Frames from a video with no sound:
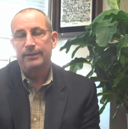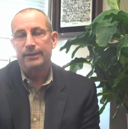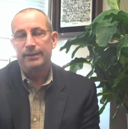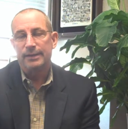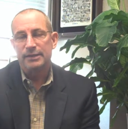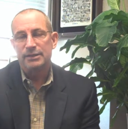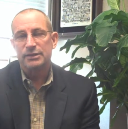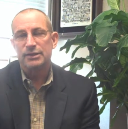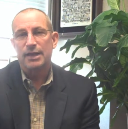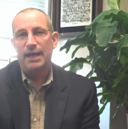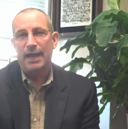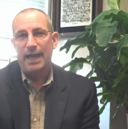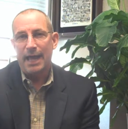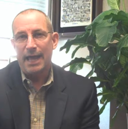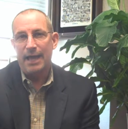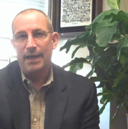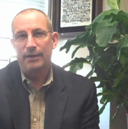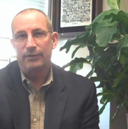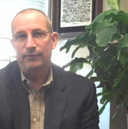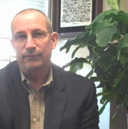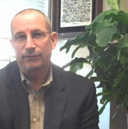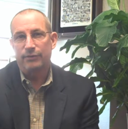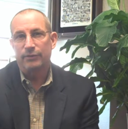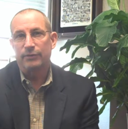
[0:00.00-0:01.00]
is to
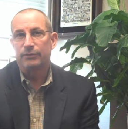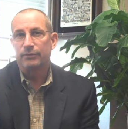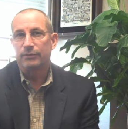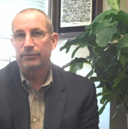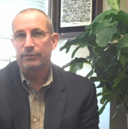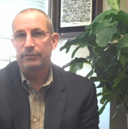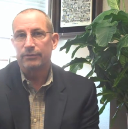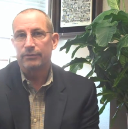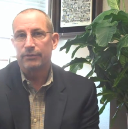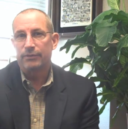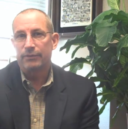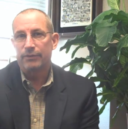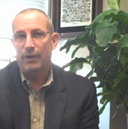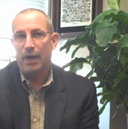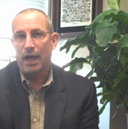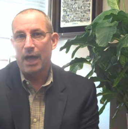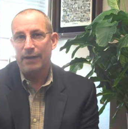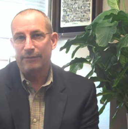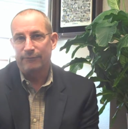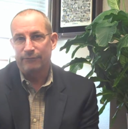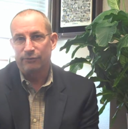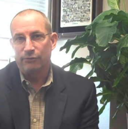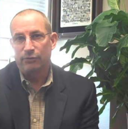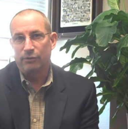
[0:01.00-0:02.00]
have
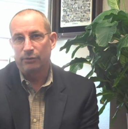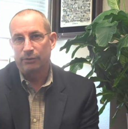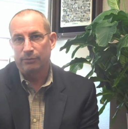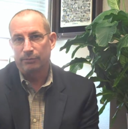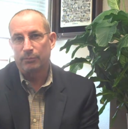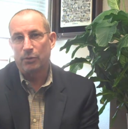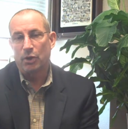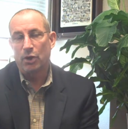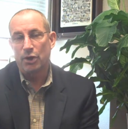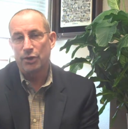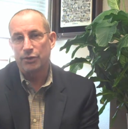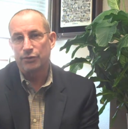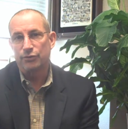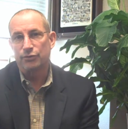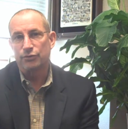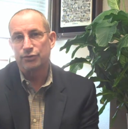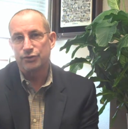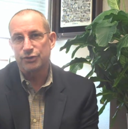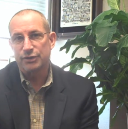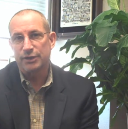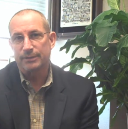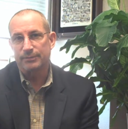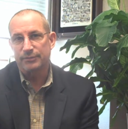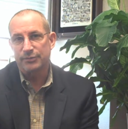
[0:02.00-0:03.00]
thoughtful
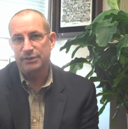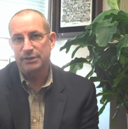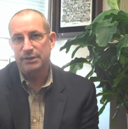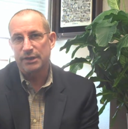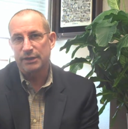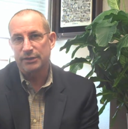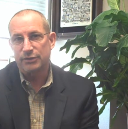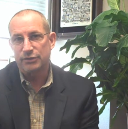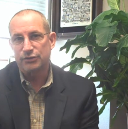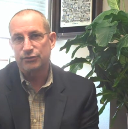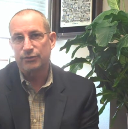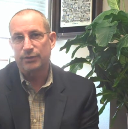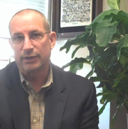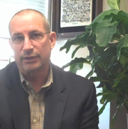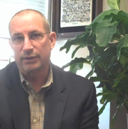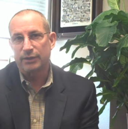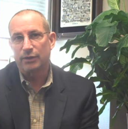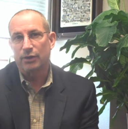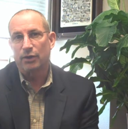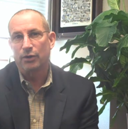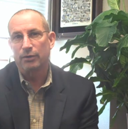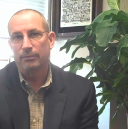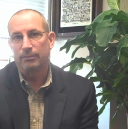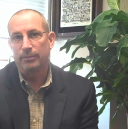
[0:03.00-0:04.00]
partnerships that
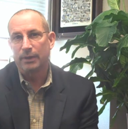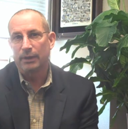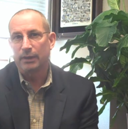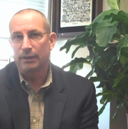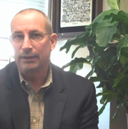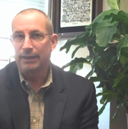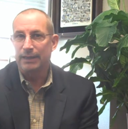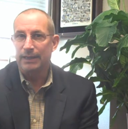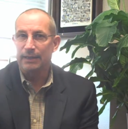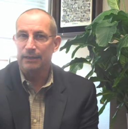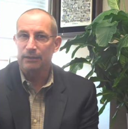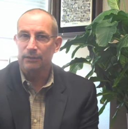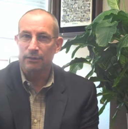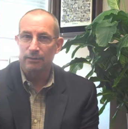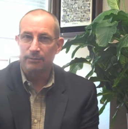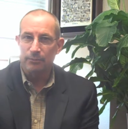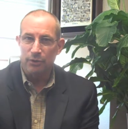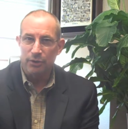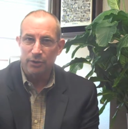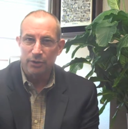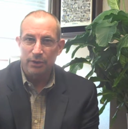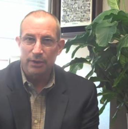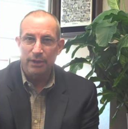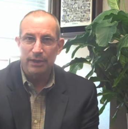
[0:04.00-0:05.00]
strengthen our ability in
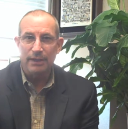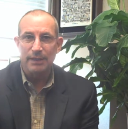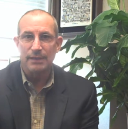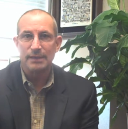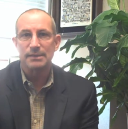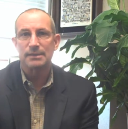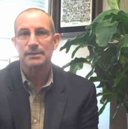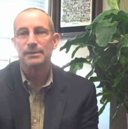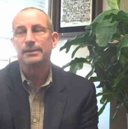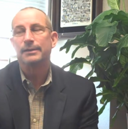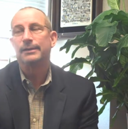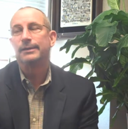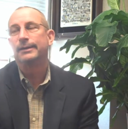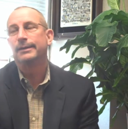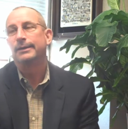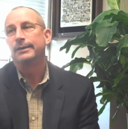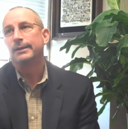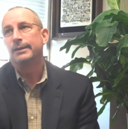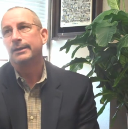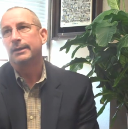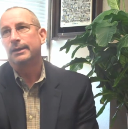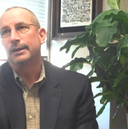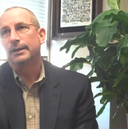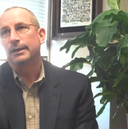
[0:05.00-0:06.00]
communities,
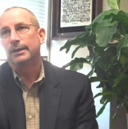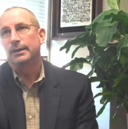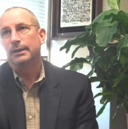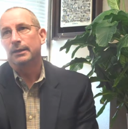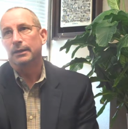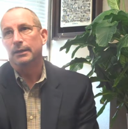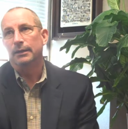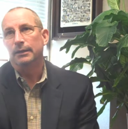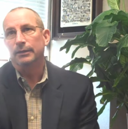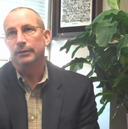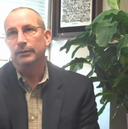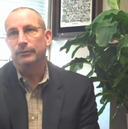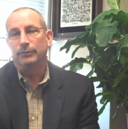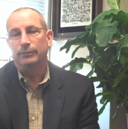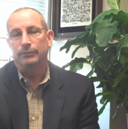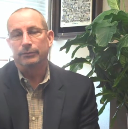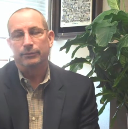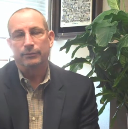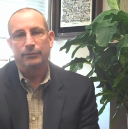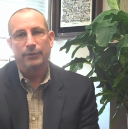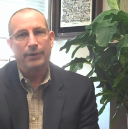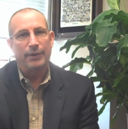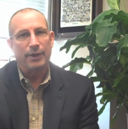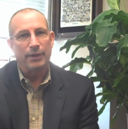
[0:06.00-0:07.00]

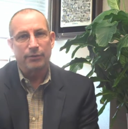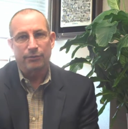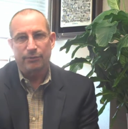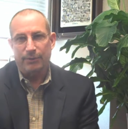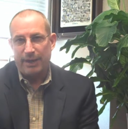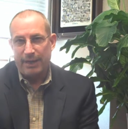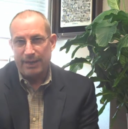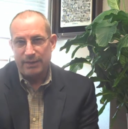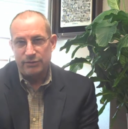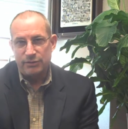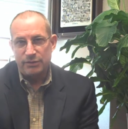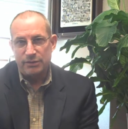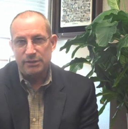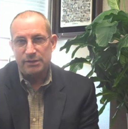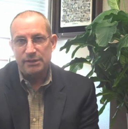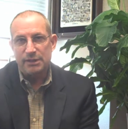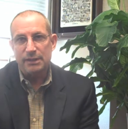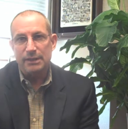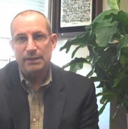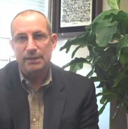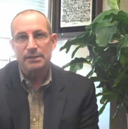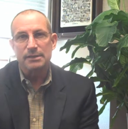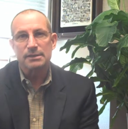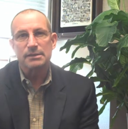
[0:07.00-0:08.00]
with other
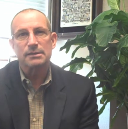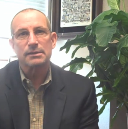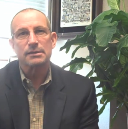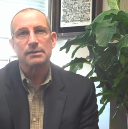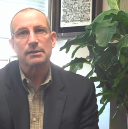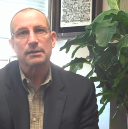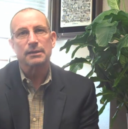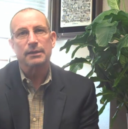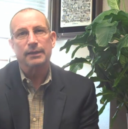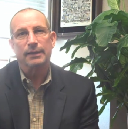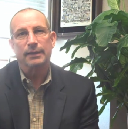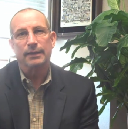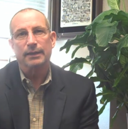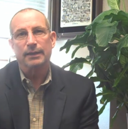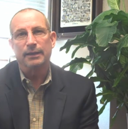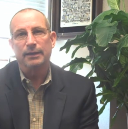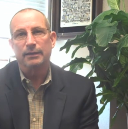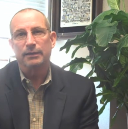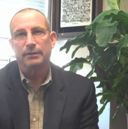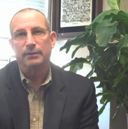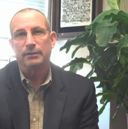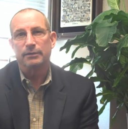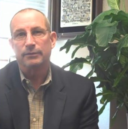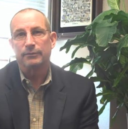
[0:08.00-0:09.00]
agencies, and
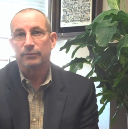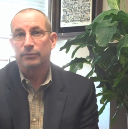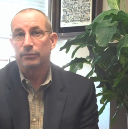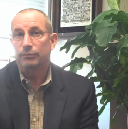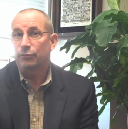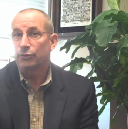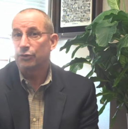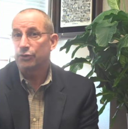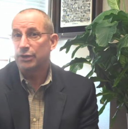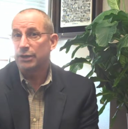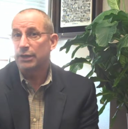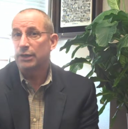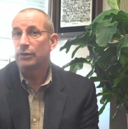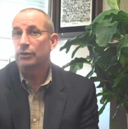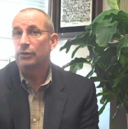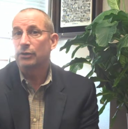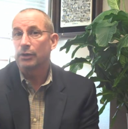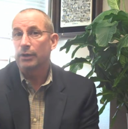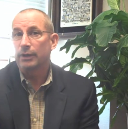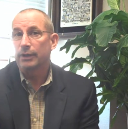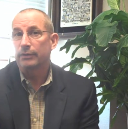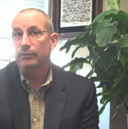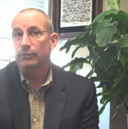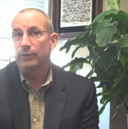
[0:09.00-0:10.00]

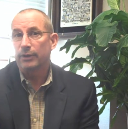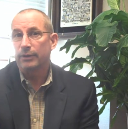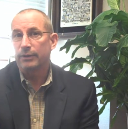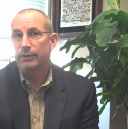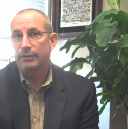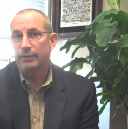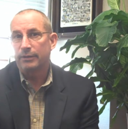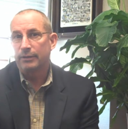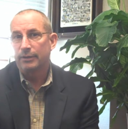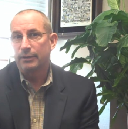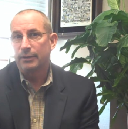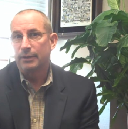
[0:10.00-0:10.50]
particularly with